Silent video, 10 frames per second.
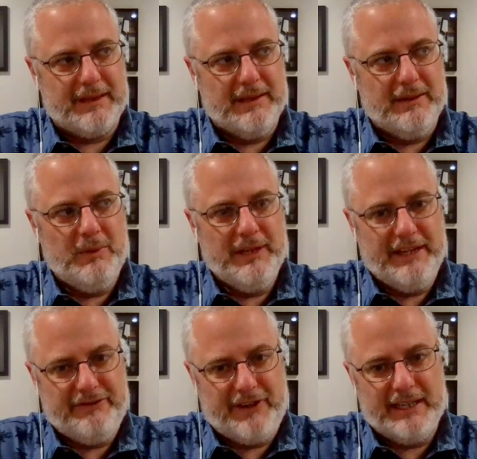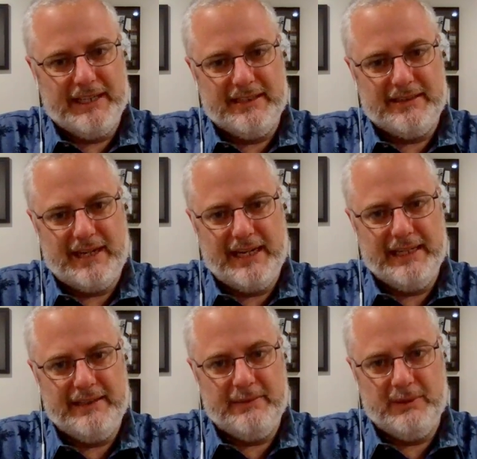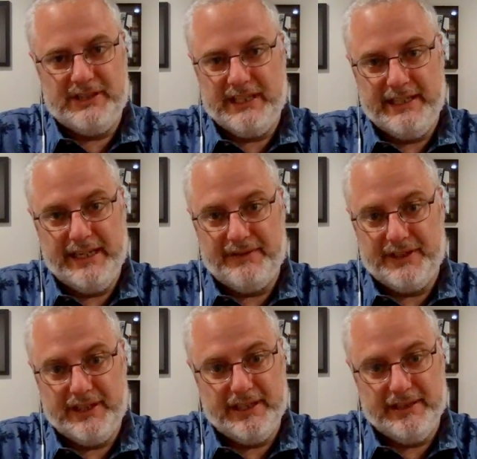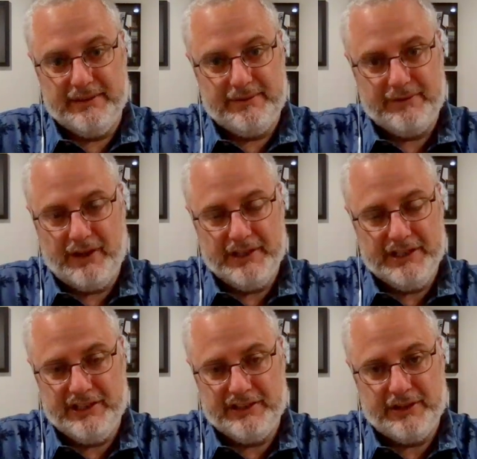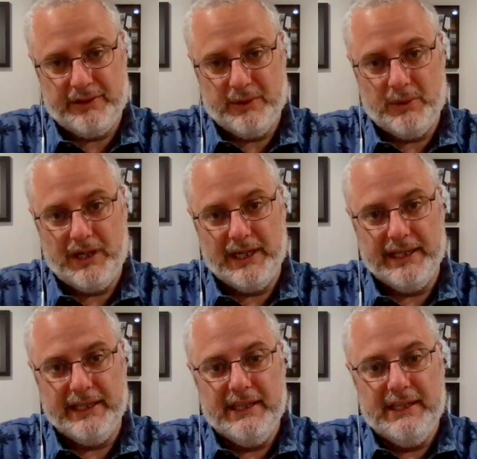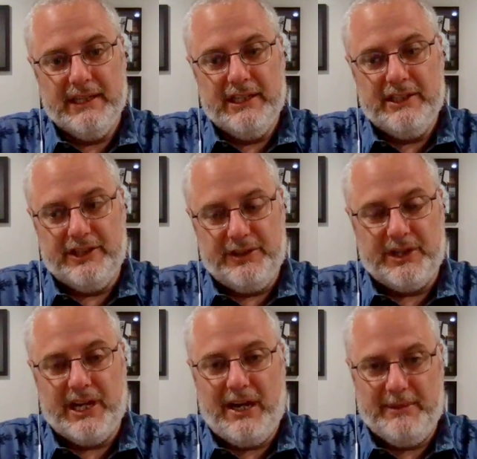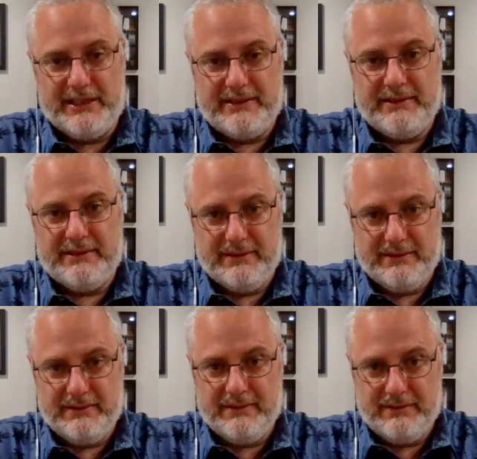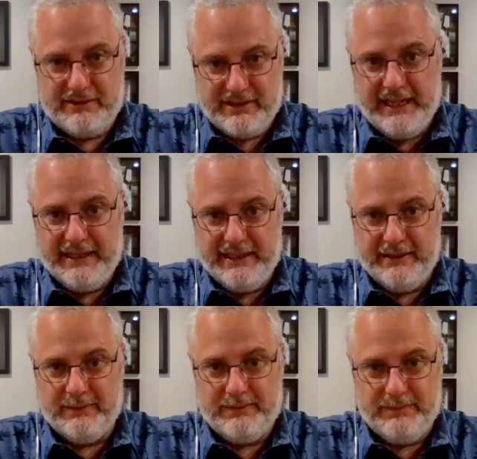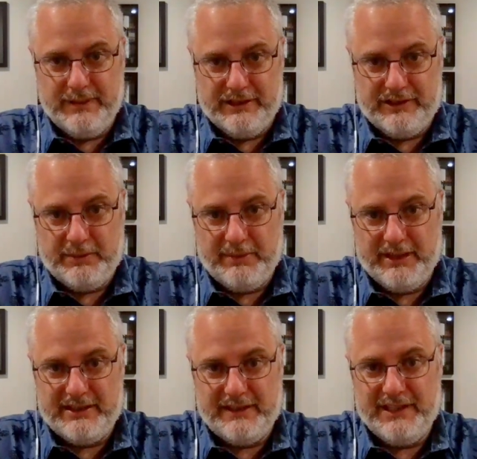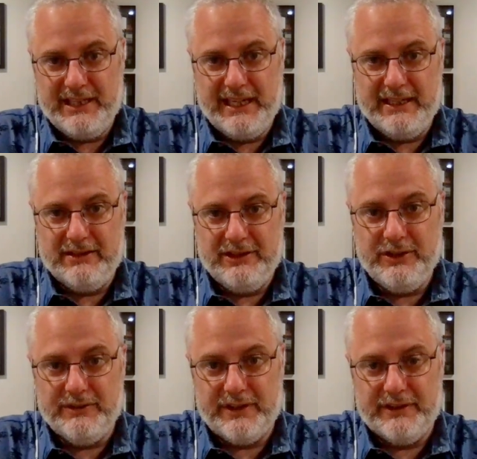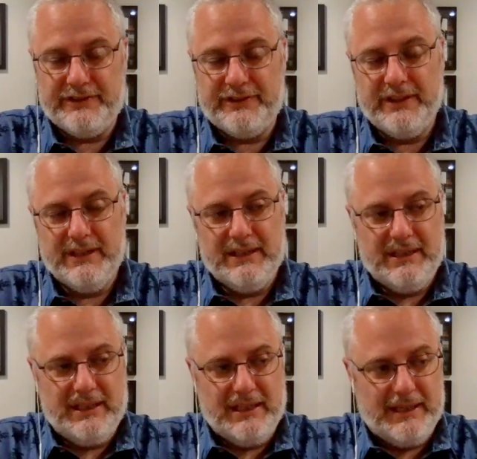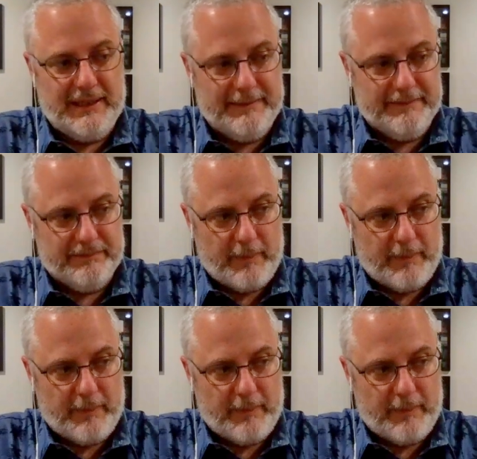when they finally decided, which they'd never done all these years, I don't know why, to do comics set in the Superman 78 universe, Andrew